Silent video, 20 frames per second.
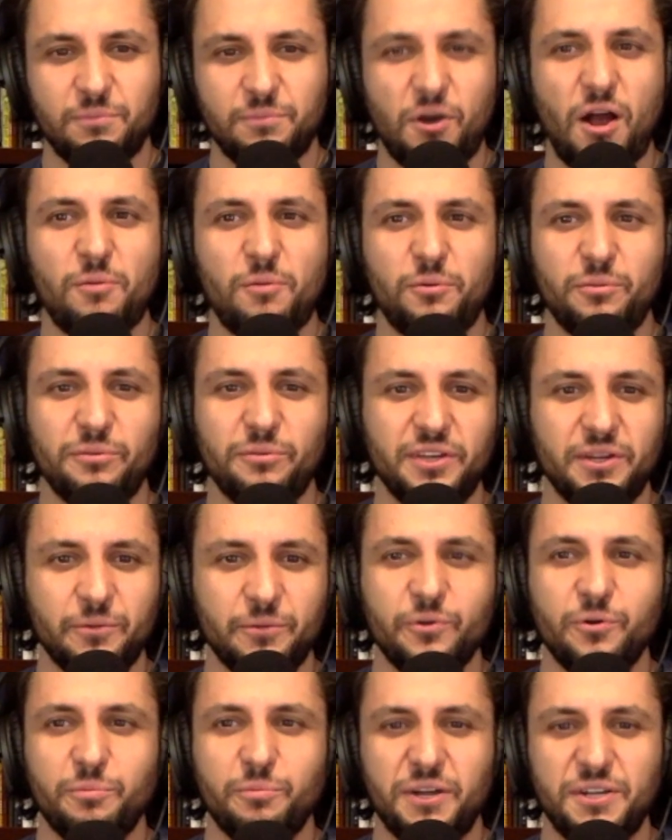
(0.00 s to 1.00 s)
probably a
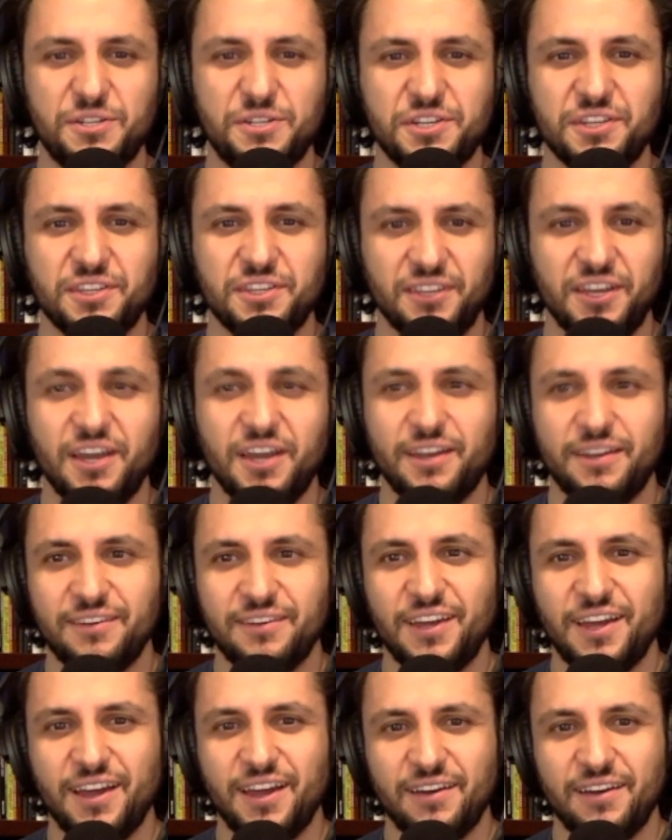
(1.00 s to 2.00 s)
real kick to the gut.
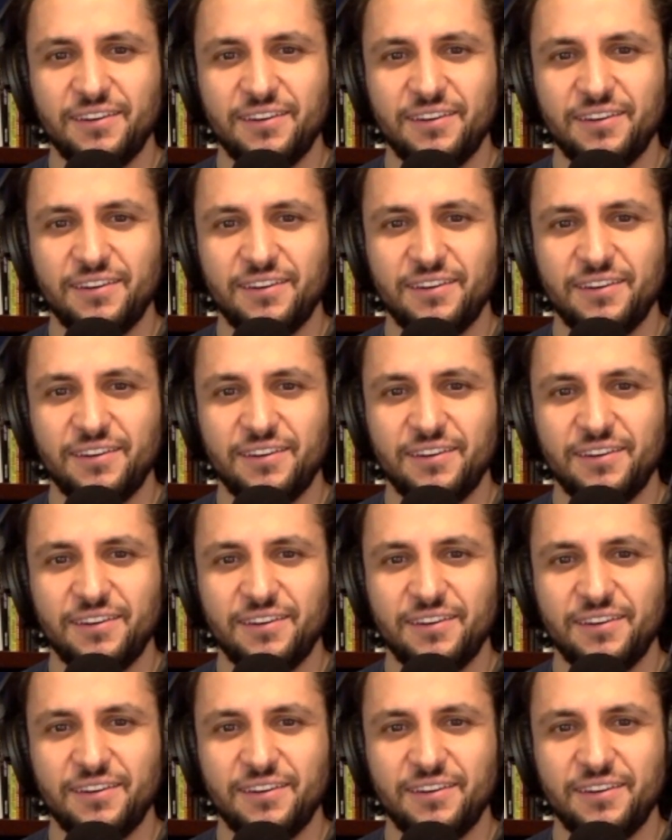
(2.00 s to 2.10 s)
Yeah.